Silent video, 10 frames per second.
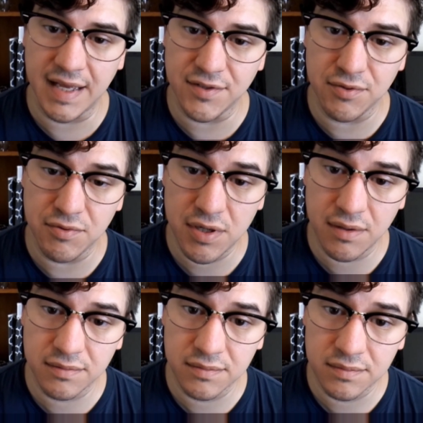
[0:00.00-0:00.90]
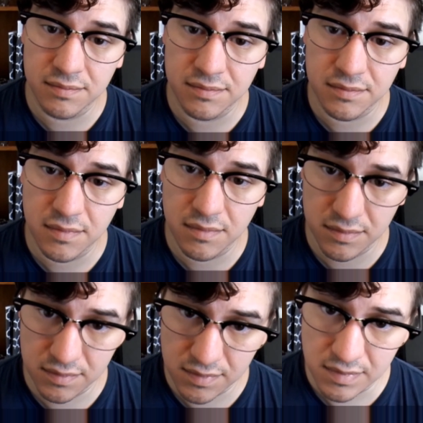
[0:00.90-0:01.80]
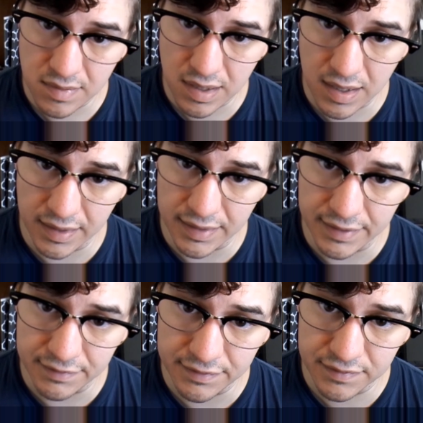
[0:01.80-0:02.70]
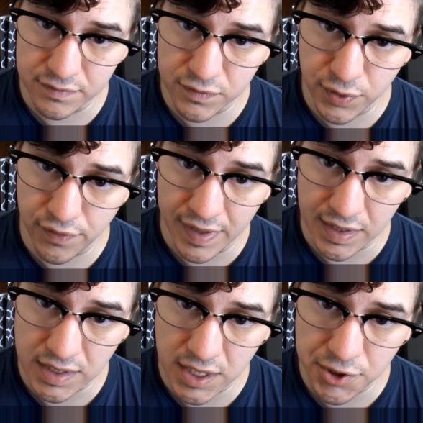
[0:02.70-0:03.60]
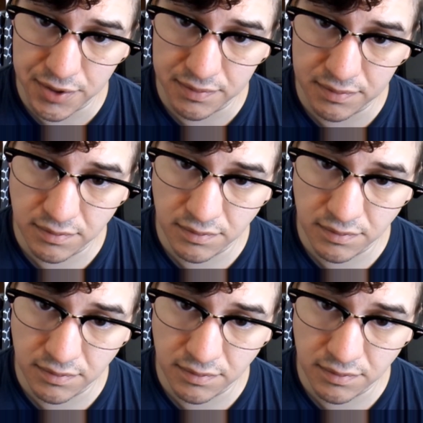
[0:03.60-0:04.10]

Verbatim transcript: As you know, I live for your validation.